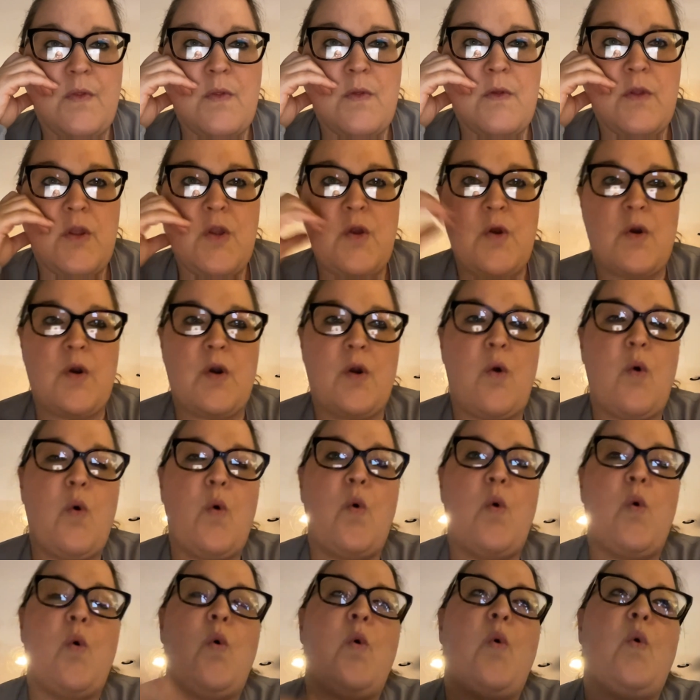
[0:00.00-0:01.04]
your
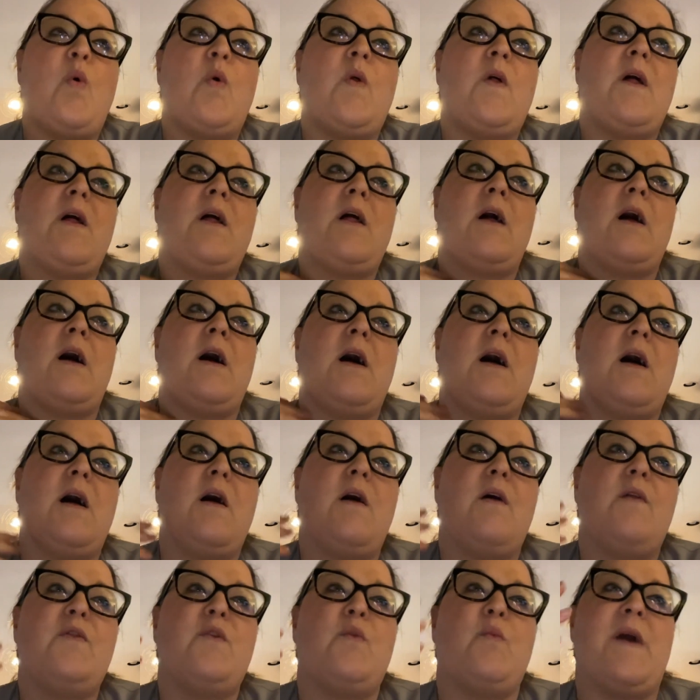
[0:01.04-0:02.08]
whole
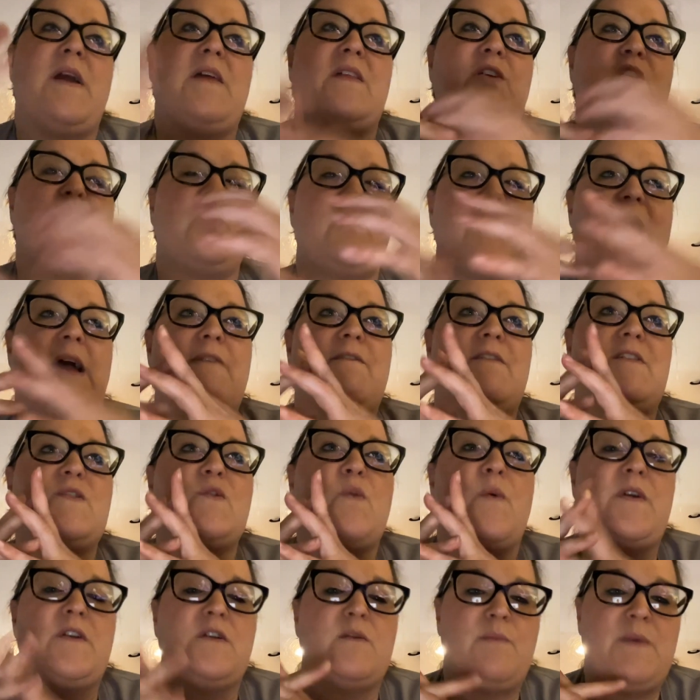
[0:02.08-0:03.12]
the way that your life is
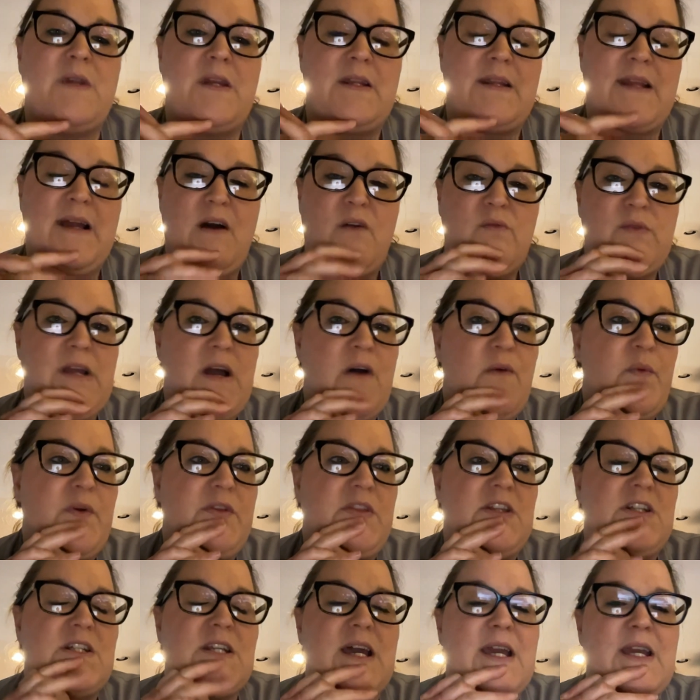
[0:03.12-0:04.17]
going to be now with
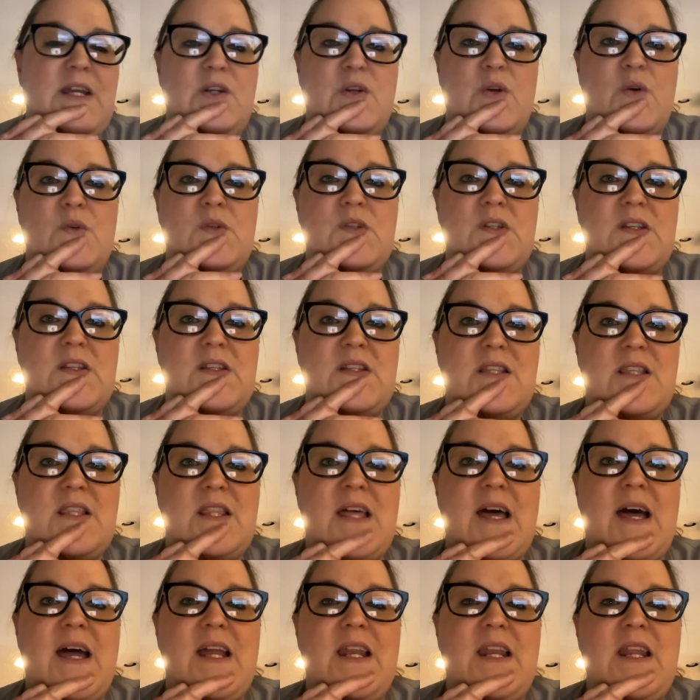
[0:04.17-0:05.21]
the diagnosis,
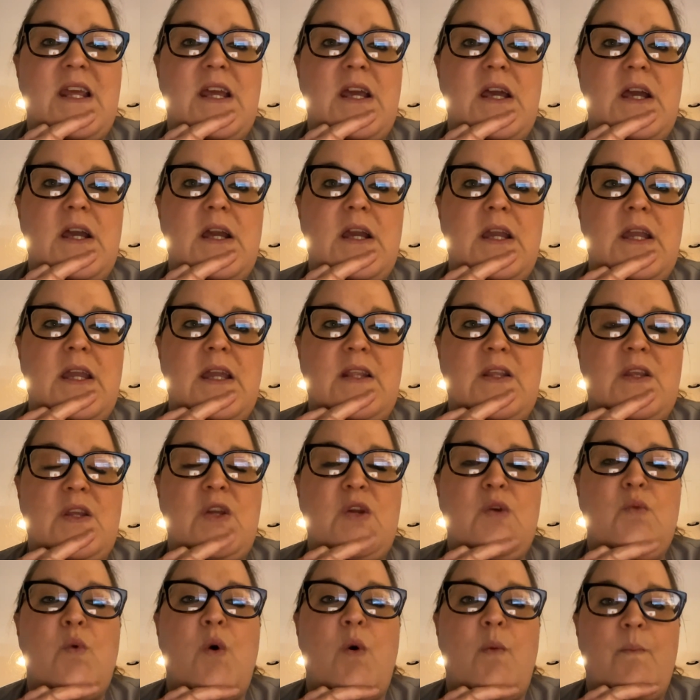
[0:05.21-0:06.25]
that
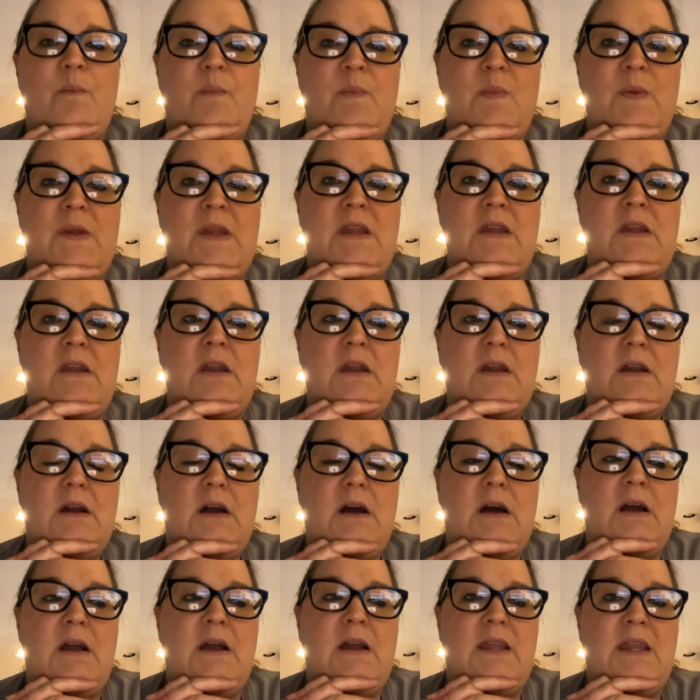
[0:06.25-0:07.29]
you won't be
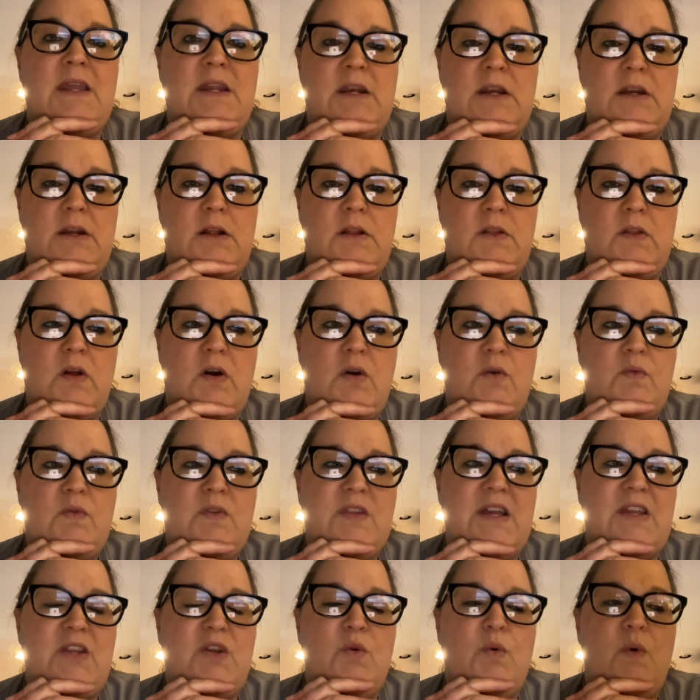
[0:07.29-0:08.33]
in it alone,
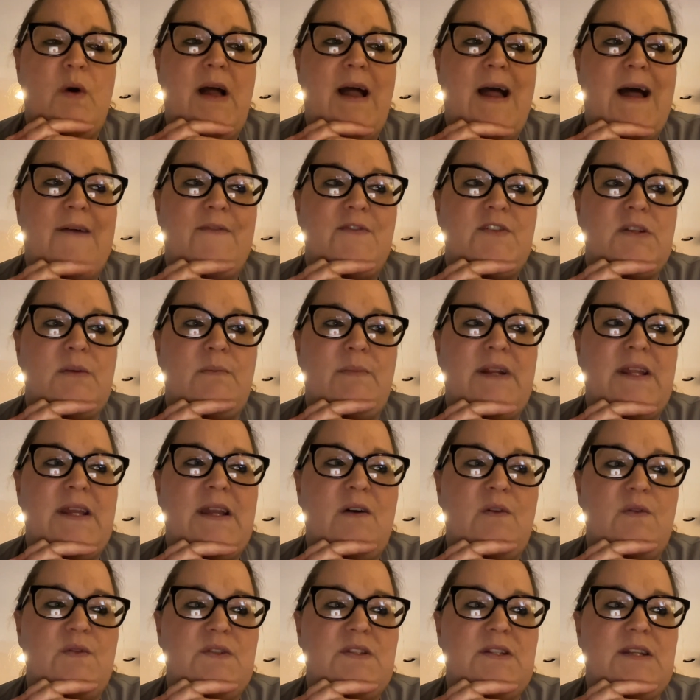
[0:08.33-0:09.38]
that you'll have somebody
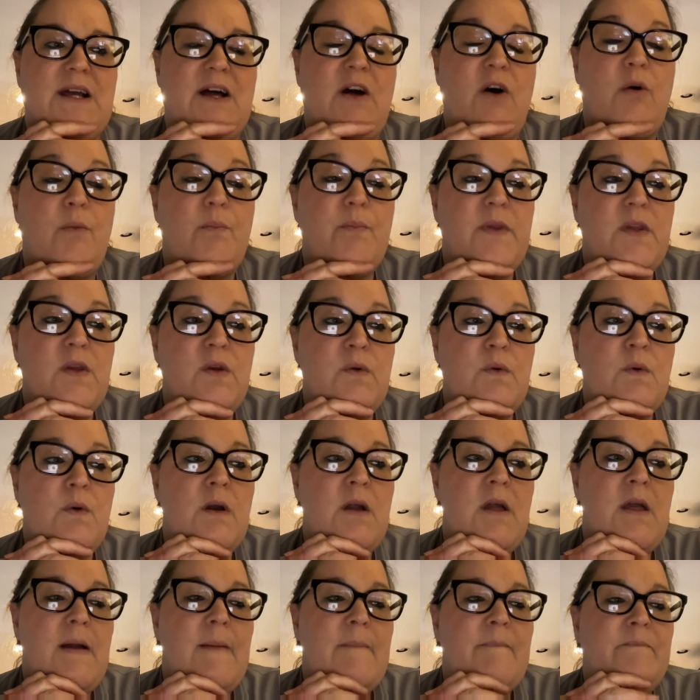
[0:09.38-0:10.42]
else to help you,
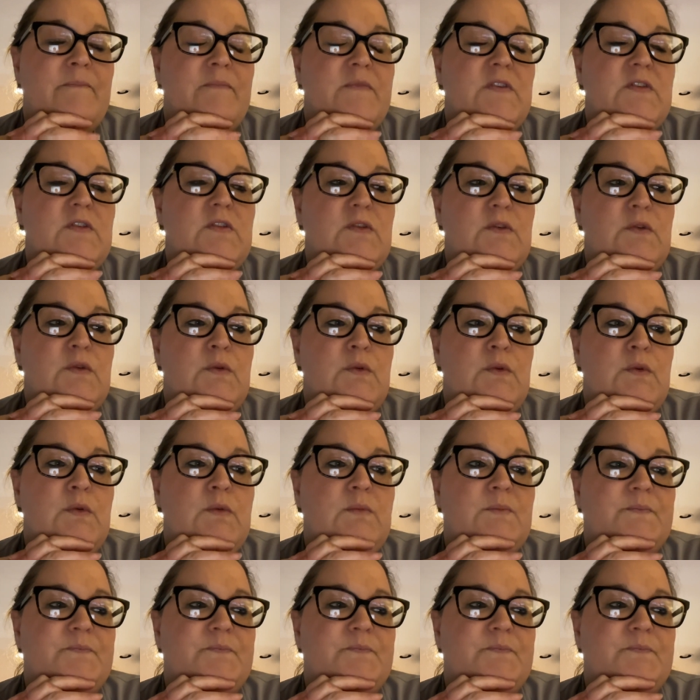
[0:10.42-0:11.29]
to